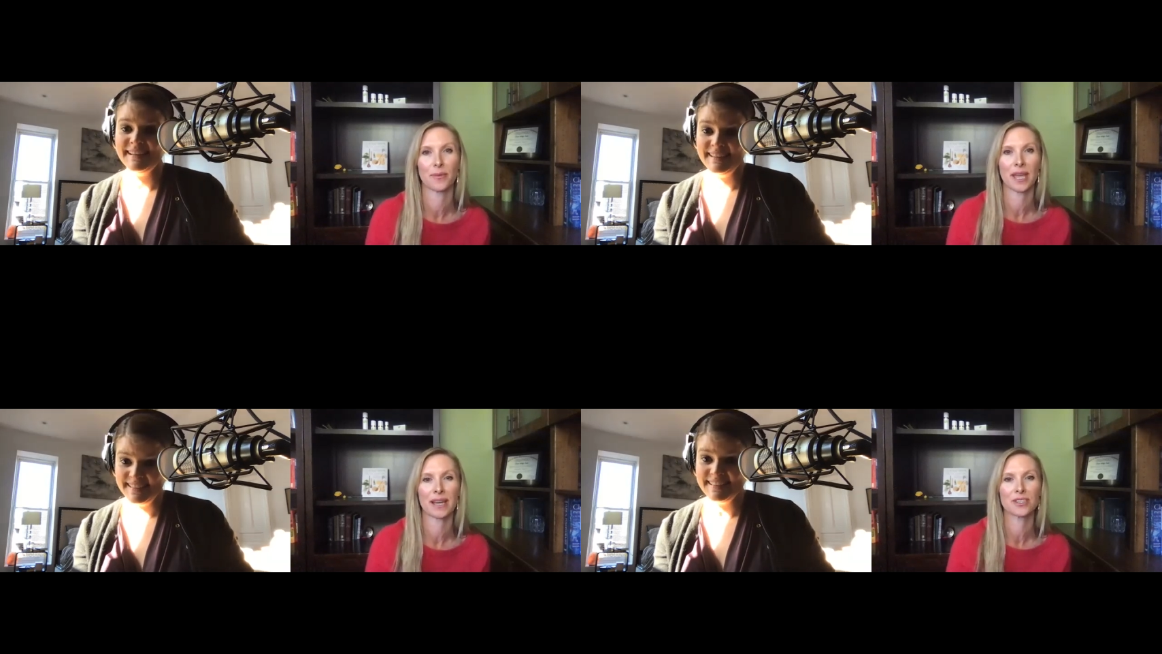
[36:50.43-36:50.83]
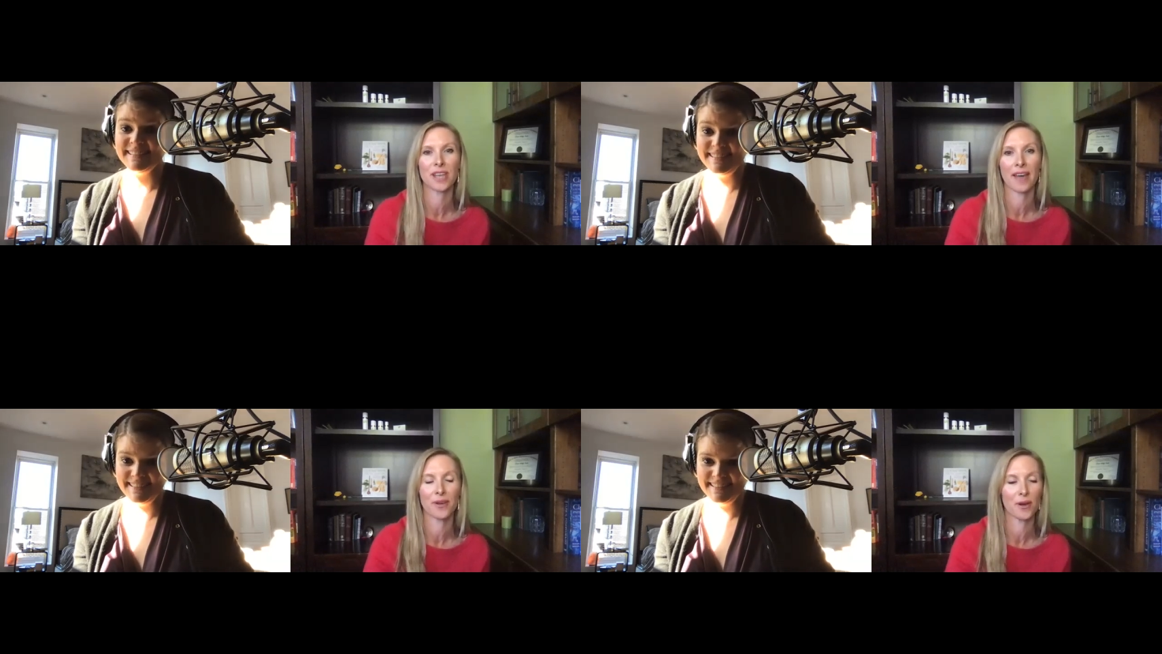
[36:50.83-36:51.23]
Speaker 1: We actually
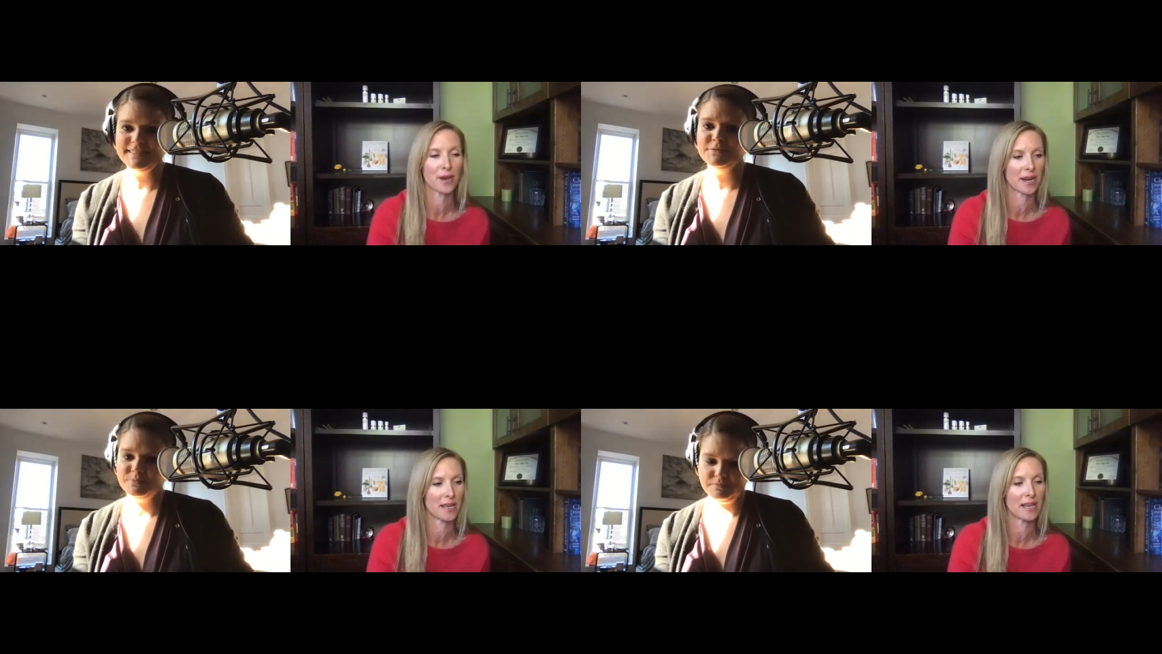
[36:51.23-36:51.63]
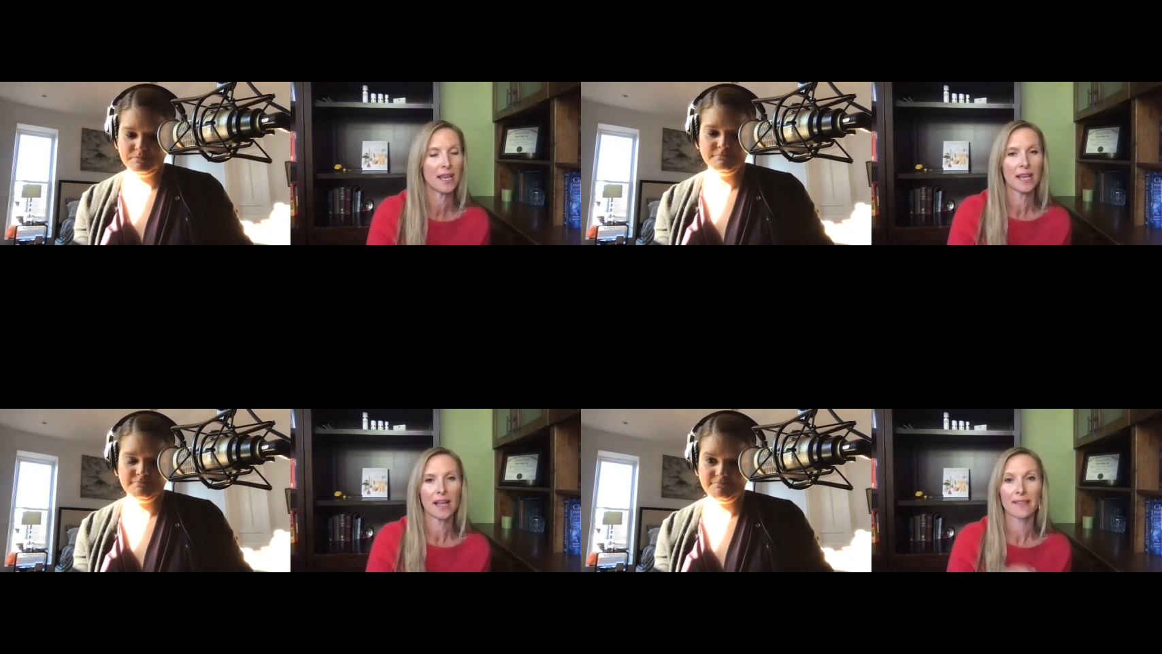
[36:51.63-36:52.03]
have coconut
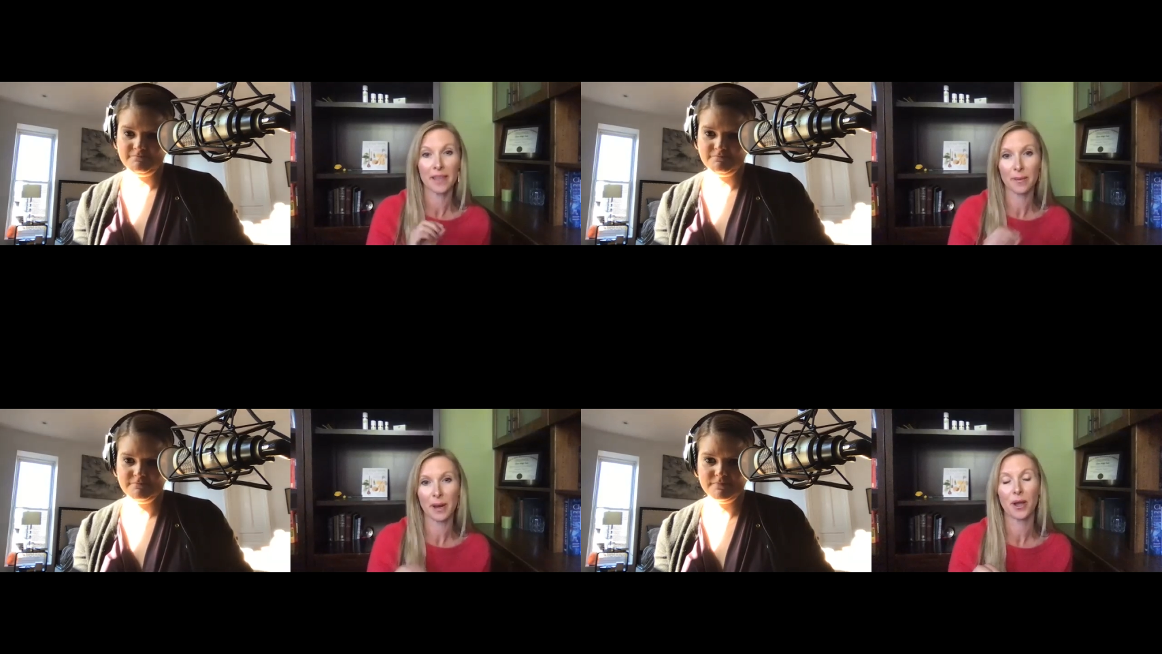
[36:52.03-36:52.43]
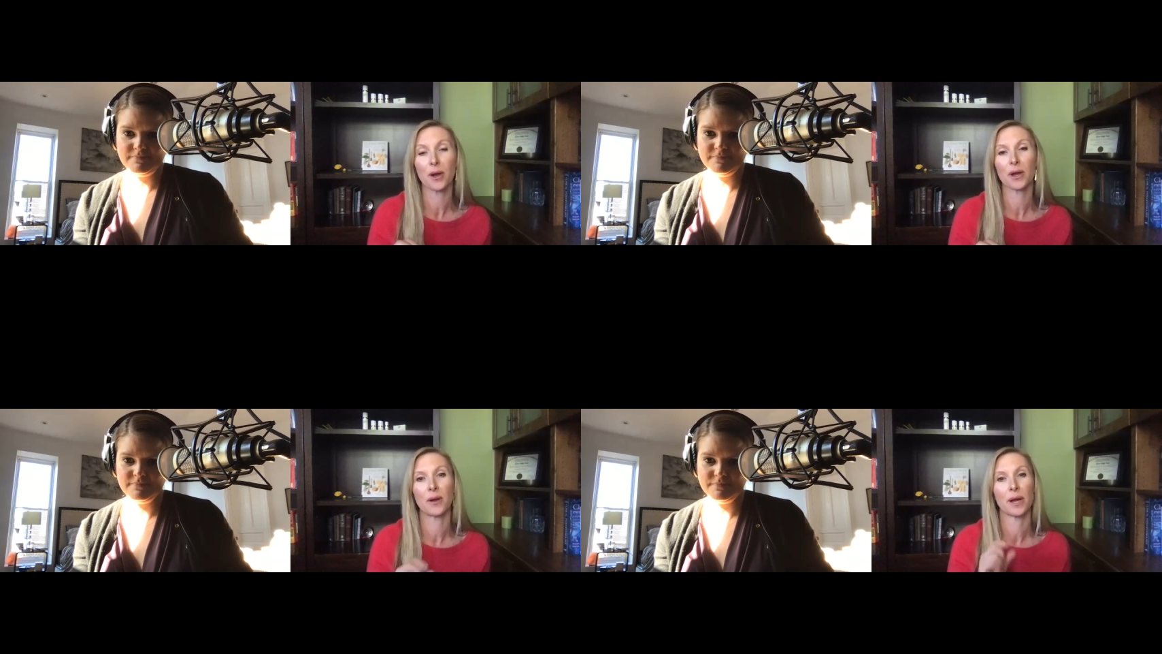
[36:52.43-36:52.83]
a little bit of
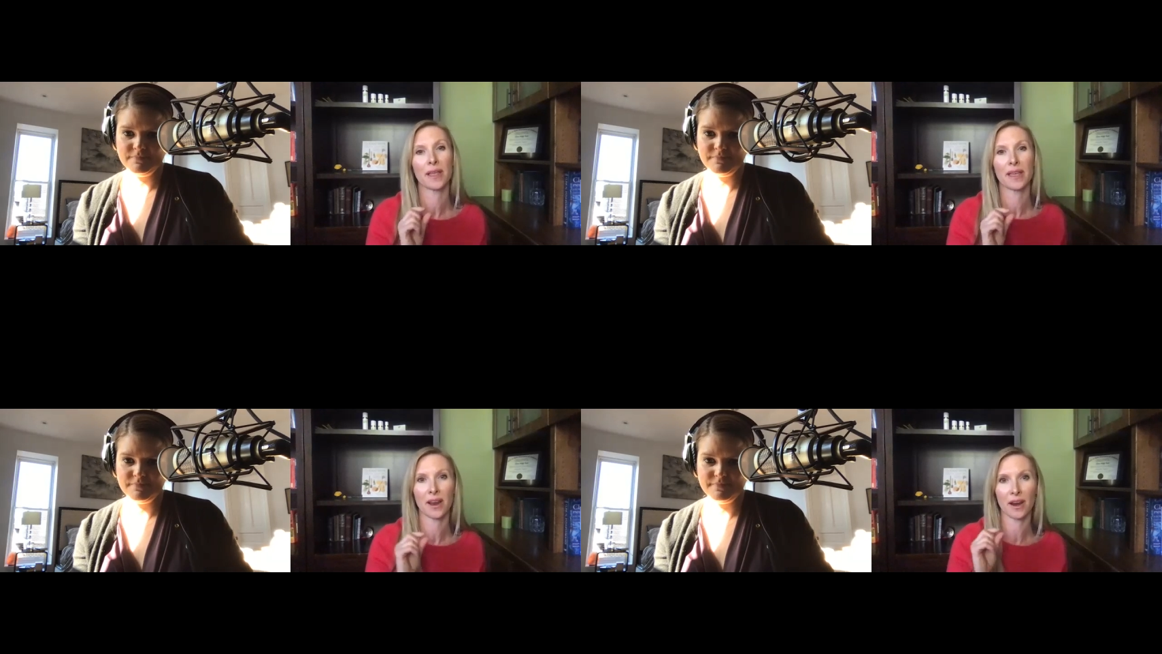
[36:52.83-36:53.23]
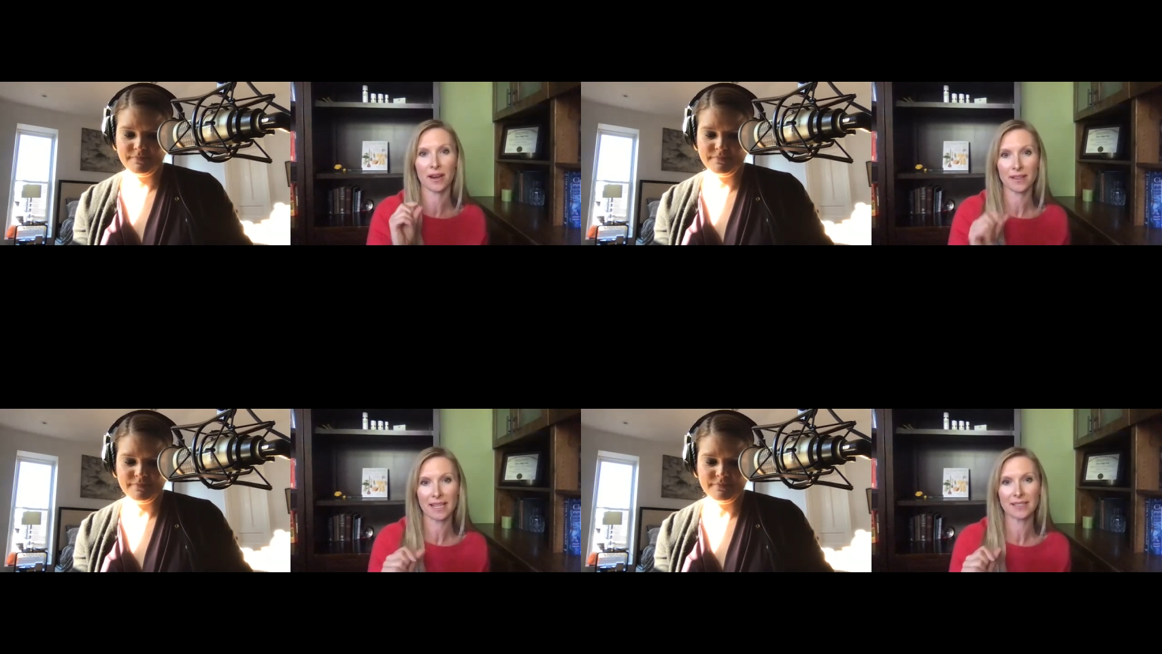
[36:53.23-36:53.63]
coconut oil in our
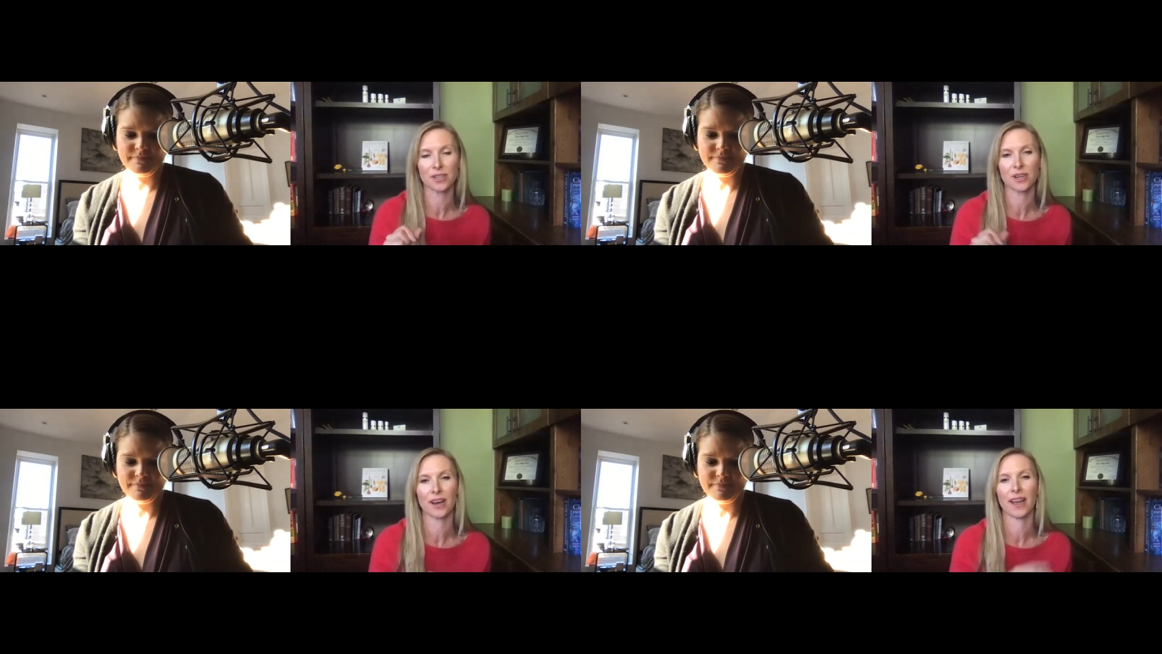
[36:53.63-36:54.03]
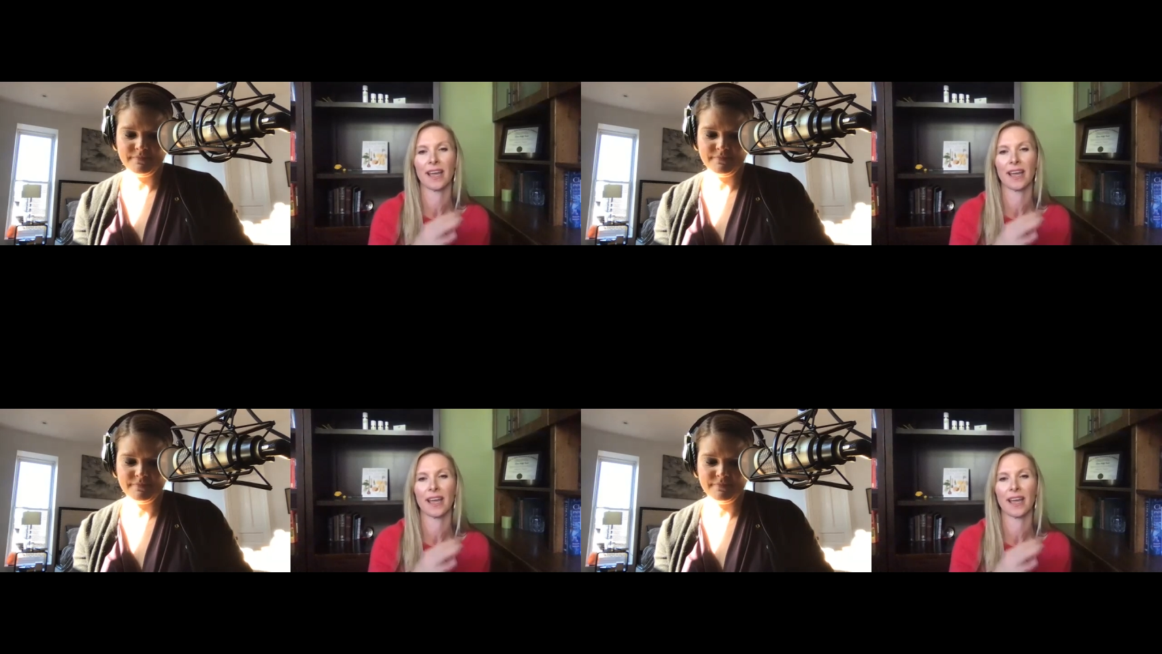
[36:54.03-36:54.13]
cleanser,